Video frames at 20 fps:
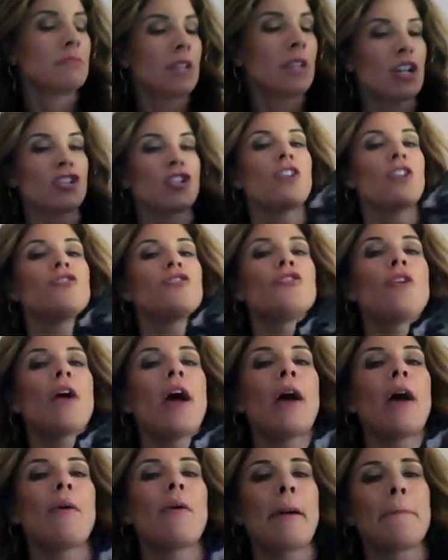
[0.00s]
I showed you
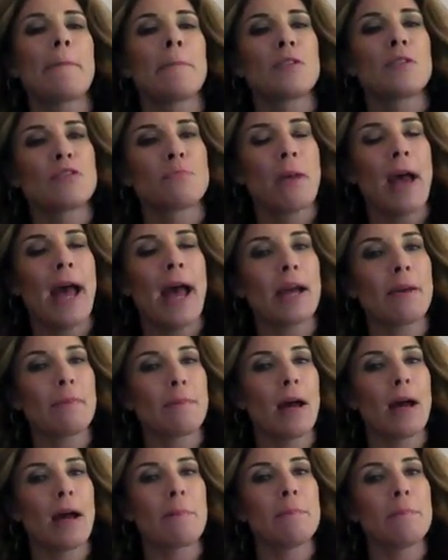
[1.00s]
how I packed
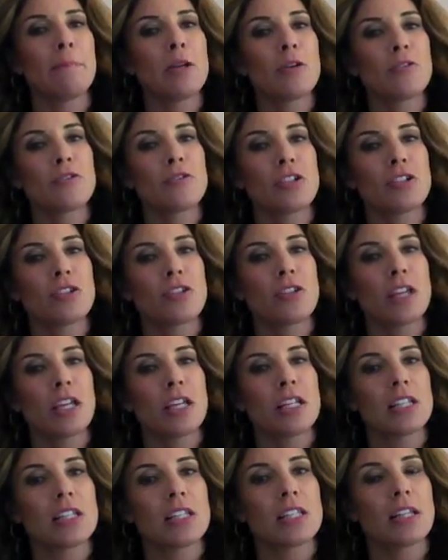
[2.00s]
my mirrors and
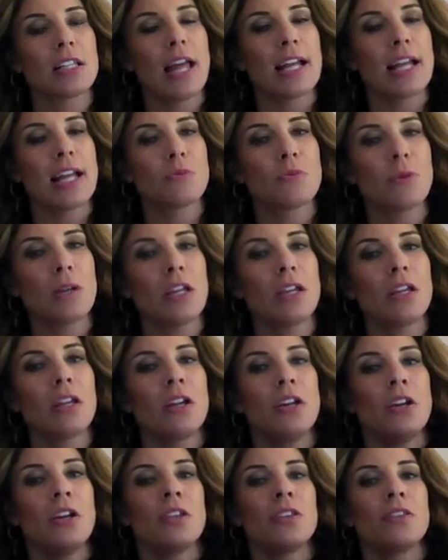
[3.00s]
things last week.
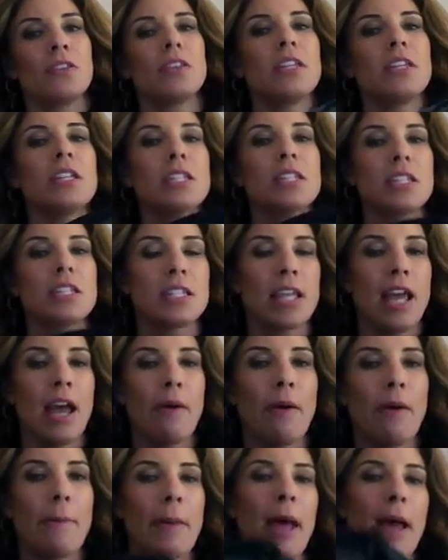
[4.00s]
This is
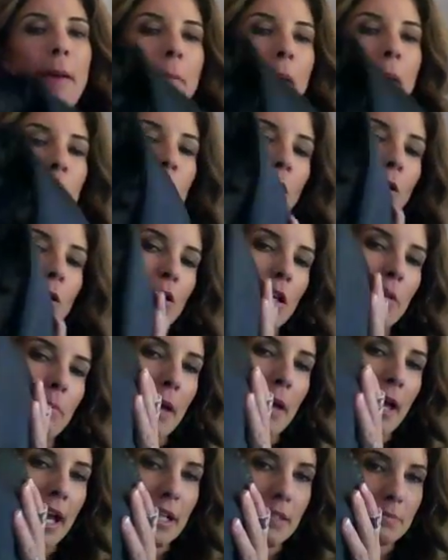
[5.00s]
how I pack my roll-up
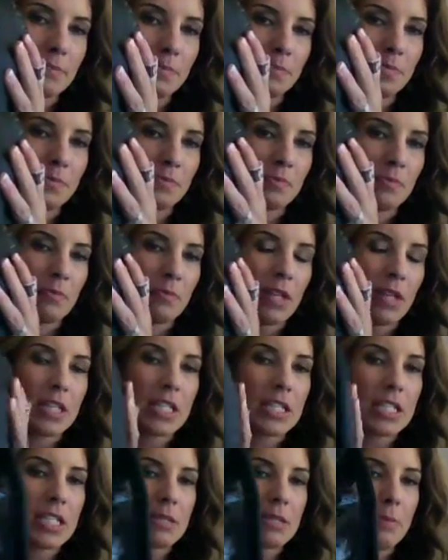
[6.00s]
bag.
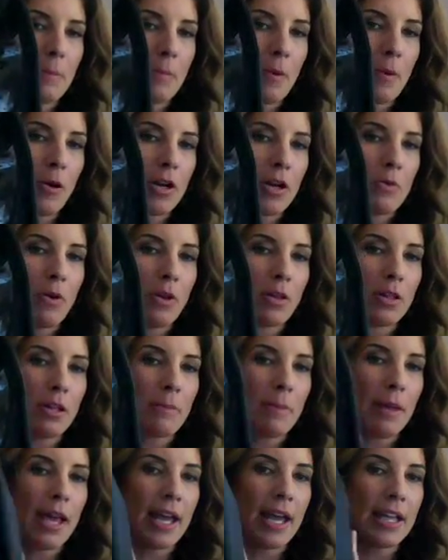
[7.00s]
This is my party
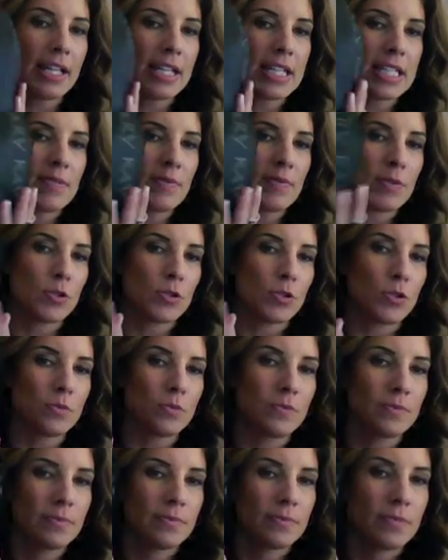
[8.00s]
roll-up bag. It's
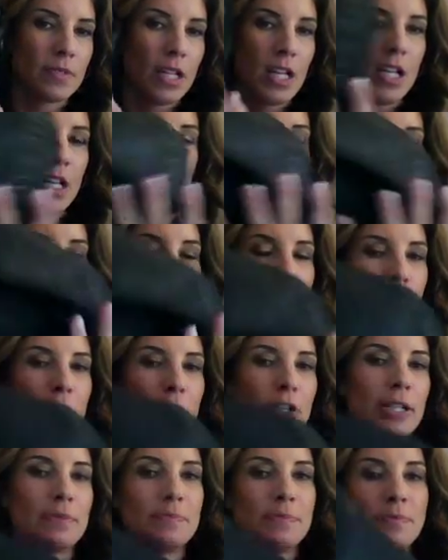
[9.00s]
full to the
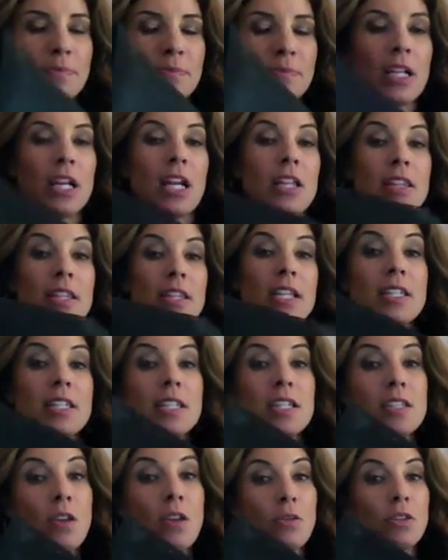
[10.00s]
brim. This
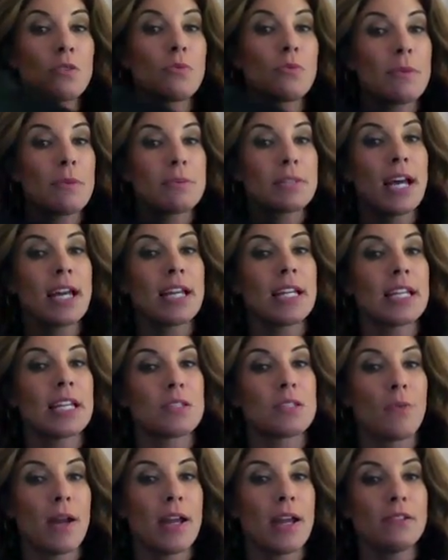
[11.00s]
is on the website as
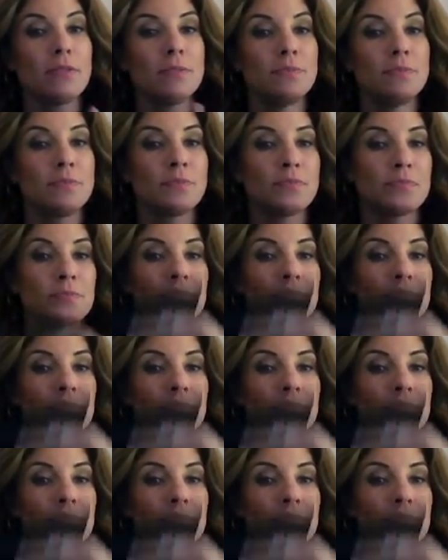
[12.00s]
well,